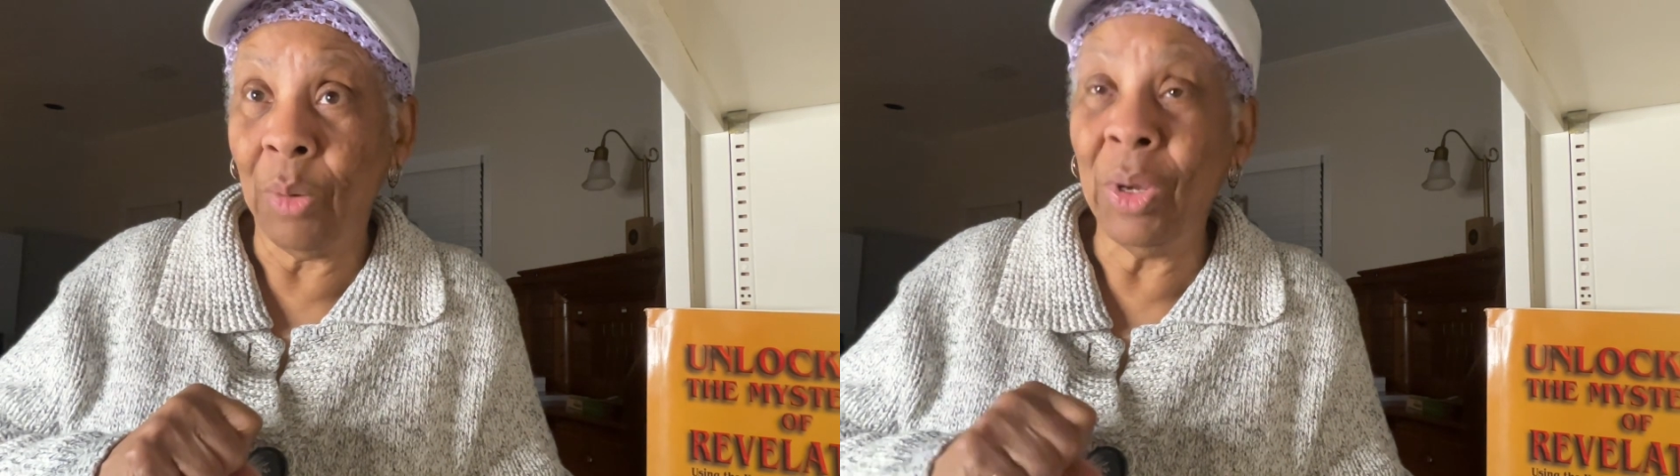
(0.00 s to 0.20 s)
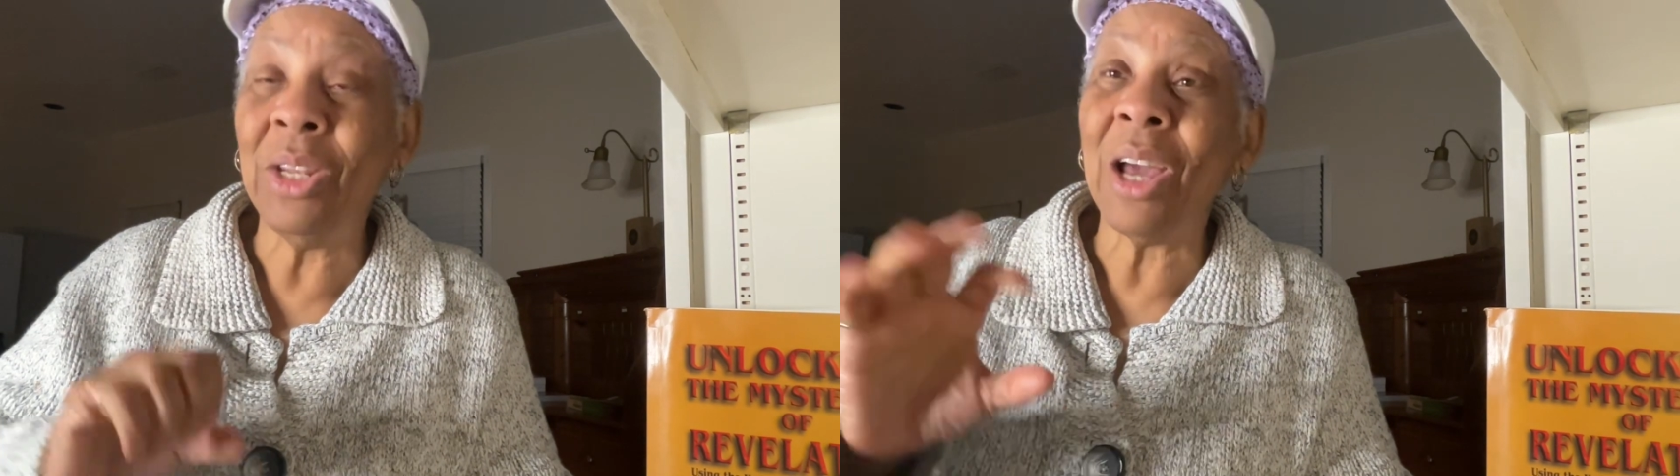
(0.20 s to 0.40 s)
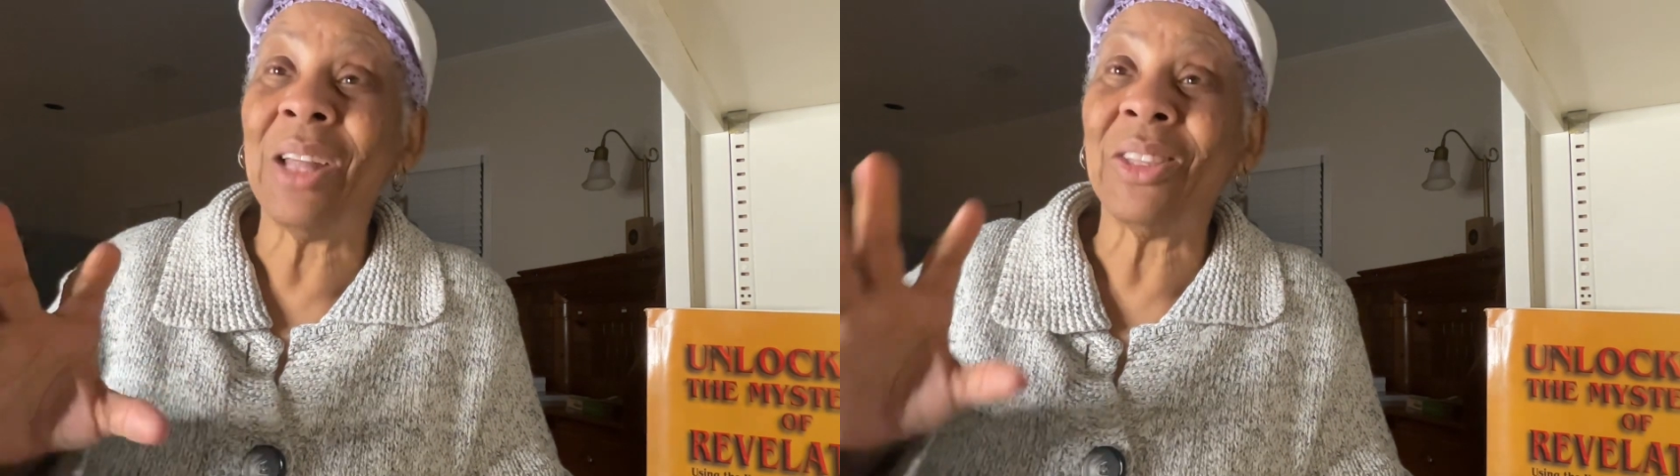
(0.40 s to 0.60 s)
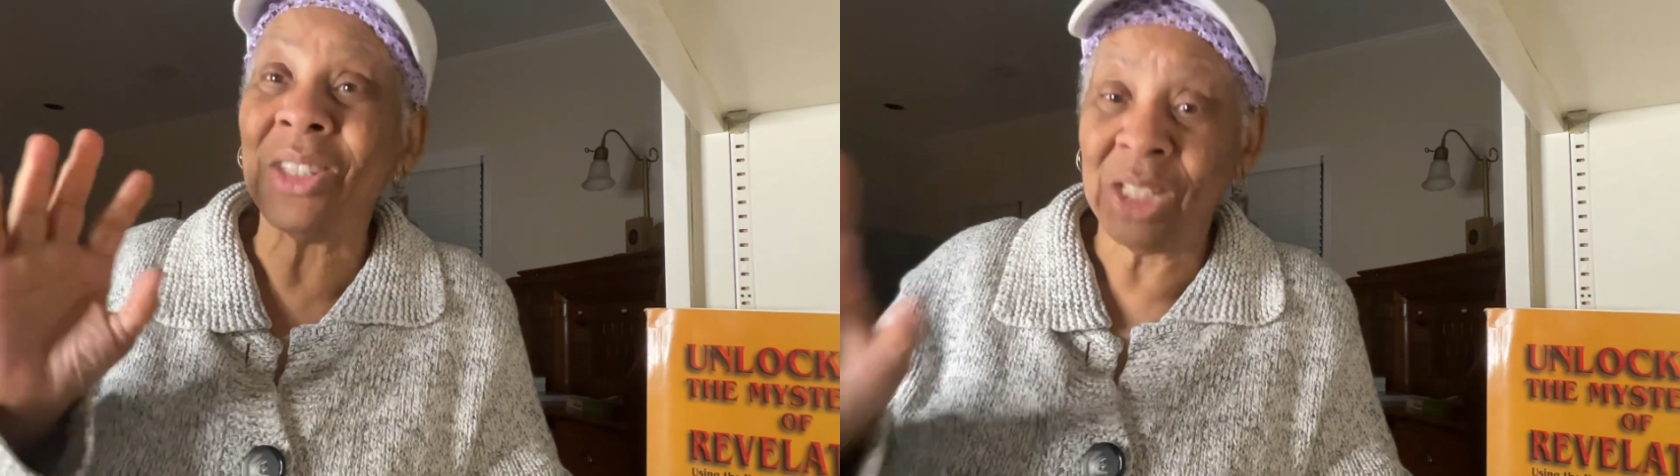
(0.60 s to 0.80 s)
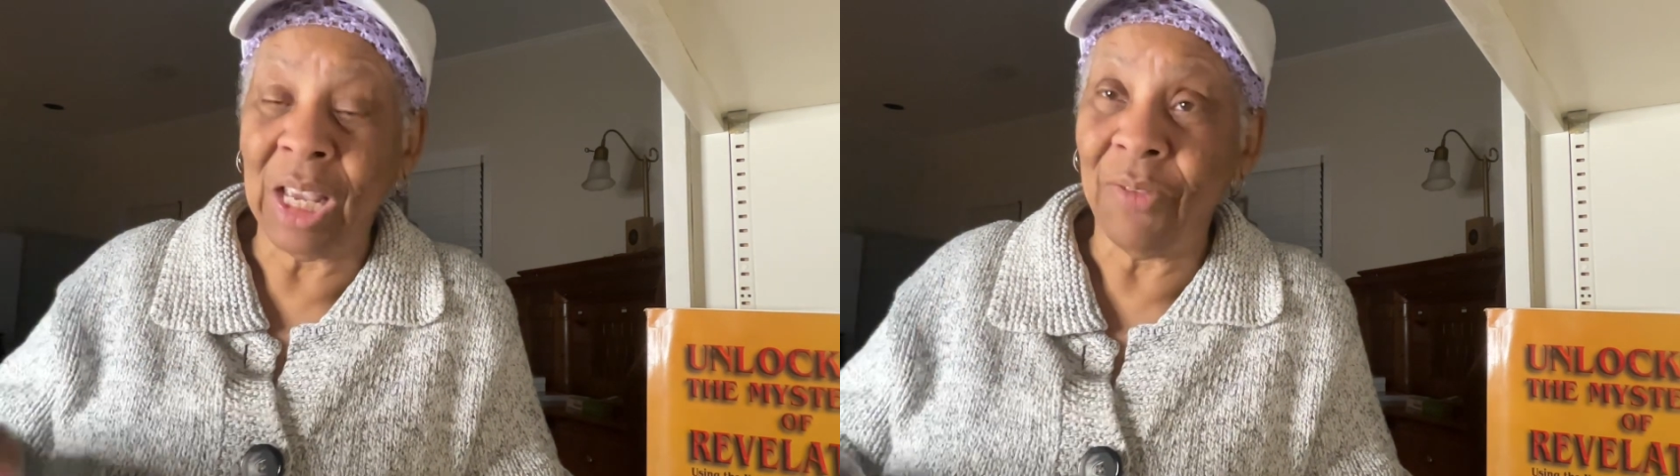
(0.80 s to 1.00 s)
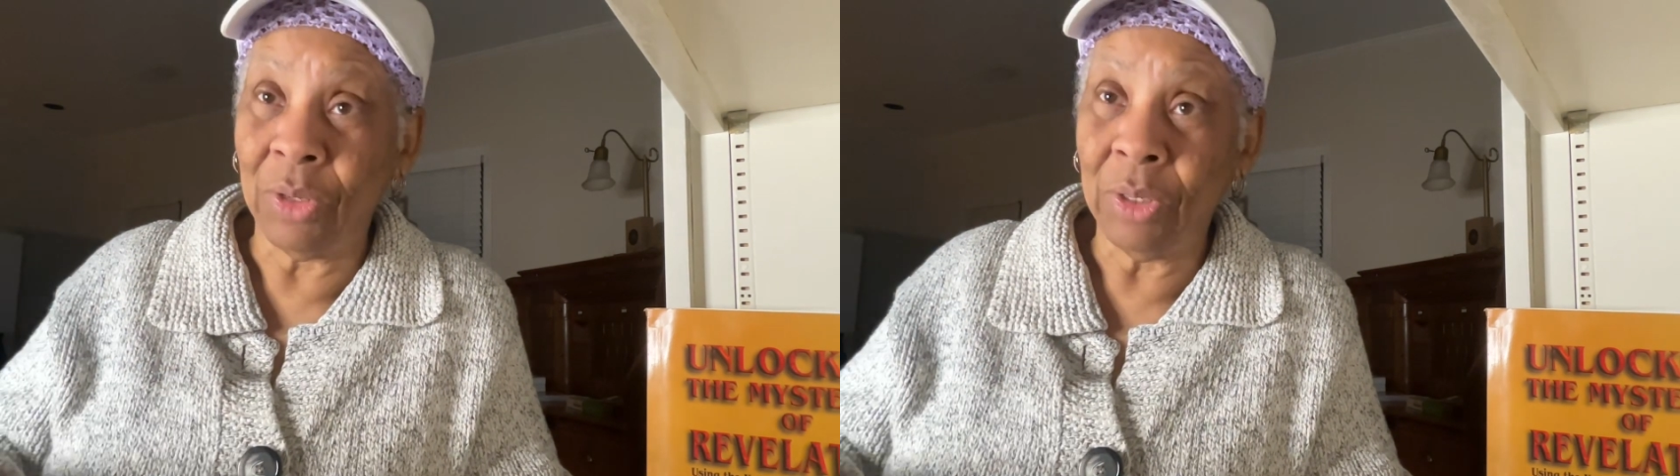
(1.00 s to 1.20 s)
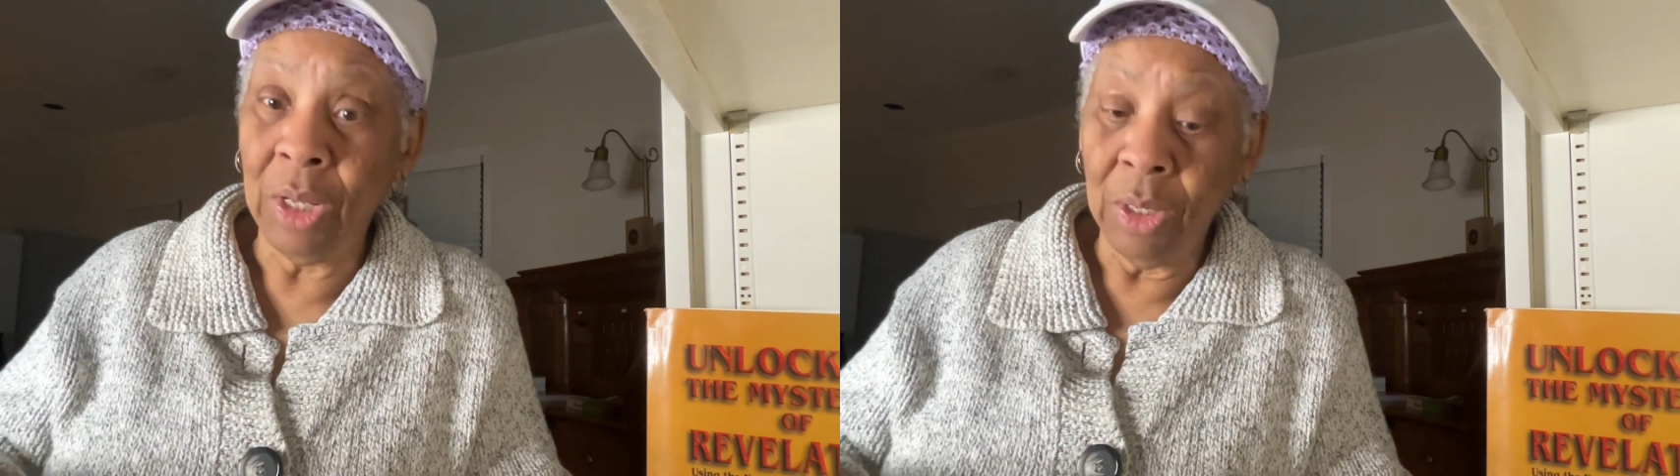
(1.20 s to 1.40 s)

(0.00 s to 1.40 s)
We're not the Savior.